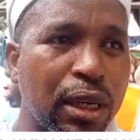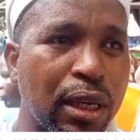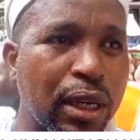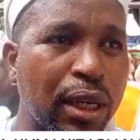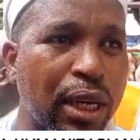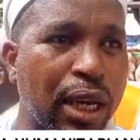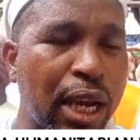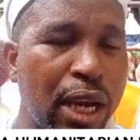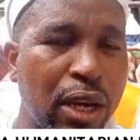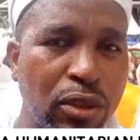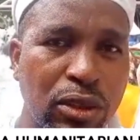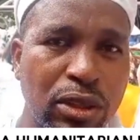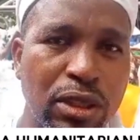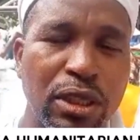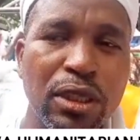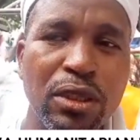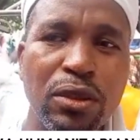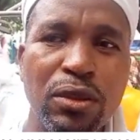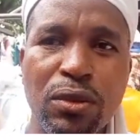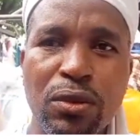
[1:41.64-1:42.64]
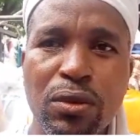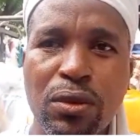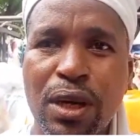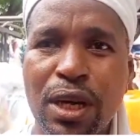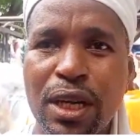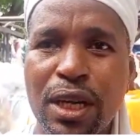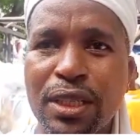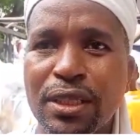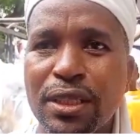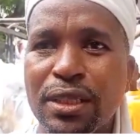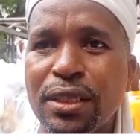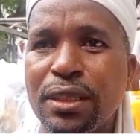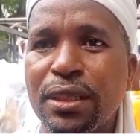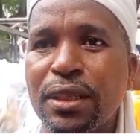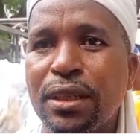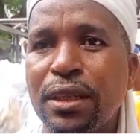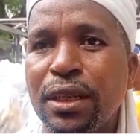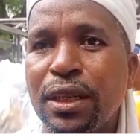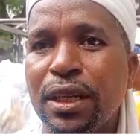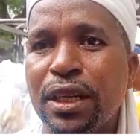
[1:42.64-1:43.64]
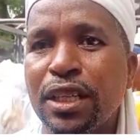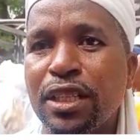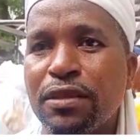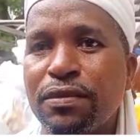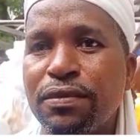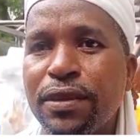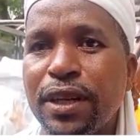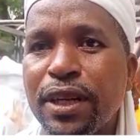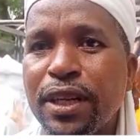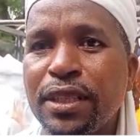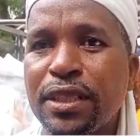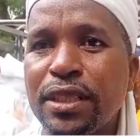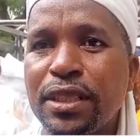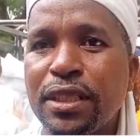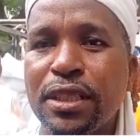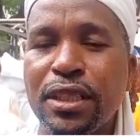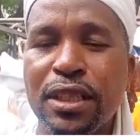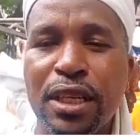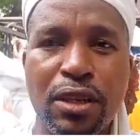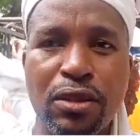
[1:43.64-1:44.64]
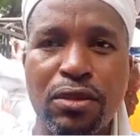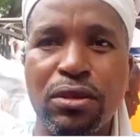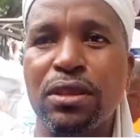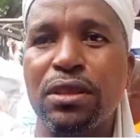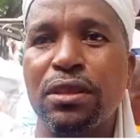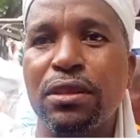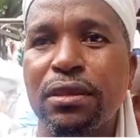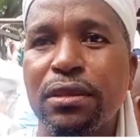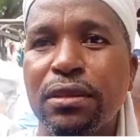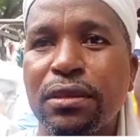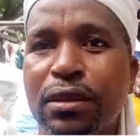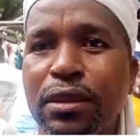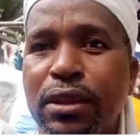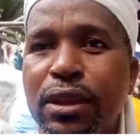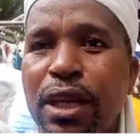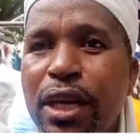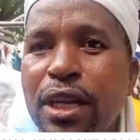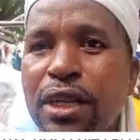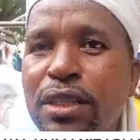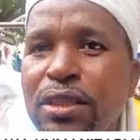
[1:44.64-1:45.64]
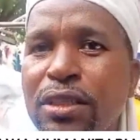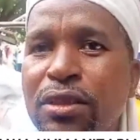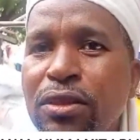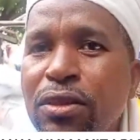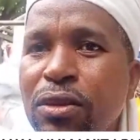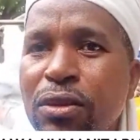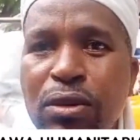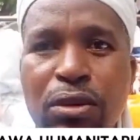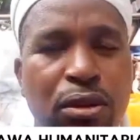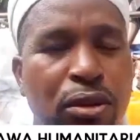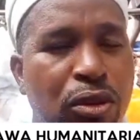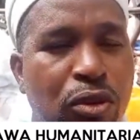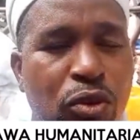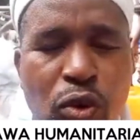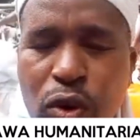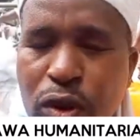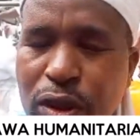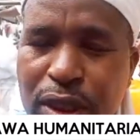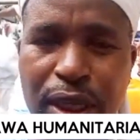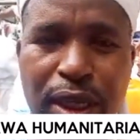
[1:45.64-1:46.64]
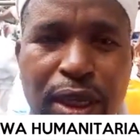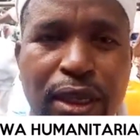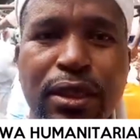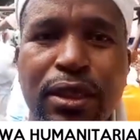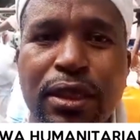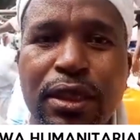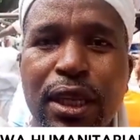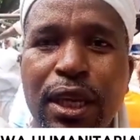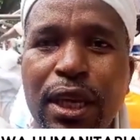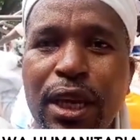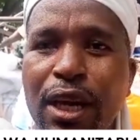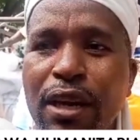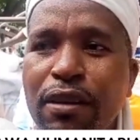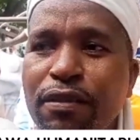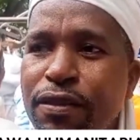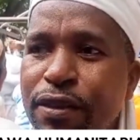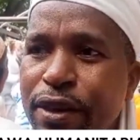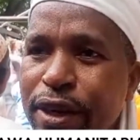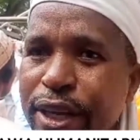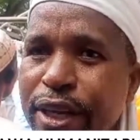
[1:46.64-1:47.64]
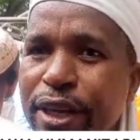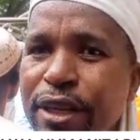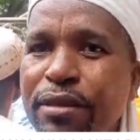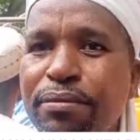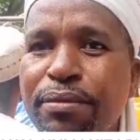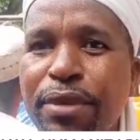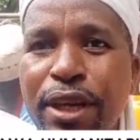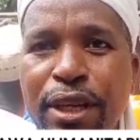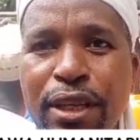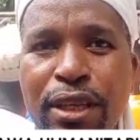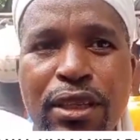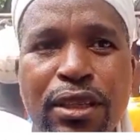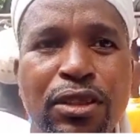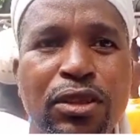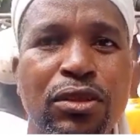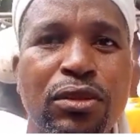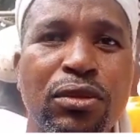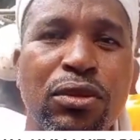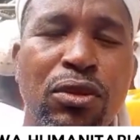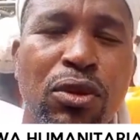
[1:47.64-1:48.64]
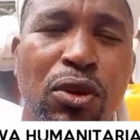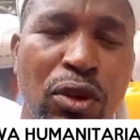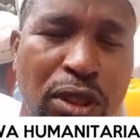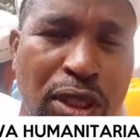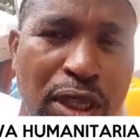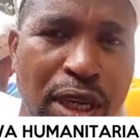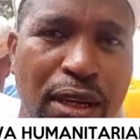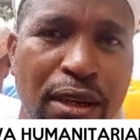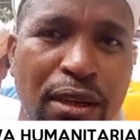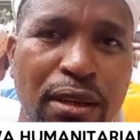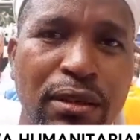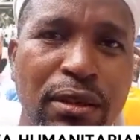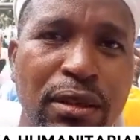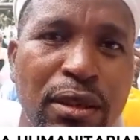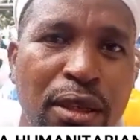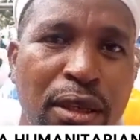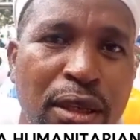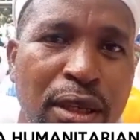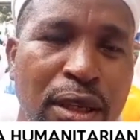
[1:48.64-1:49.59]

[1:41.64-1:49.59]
country who has experiencing drought. There is no water. They are praying daily to water.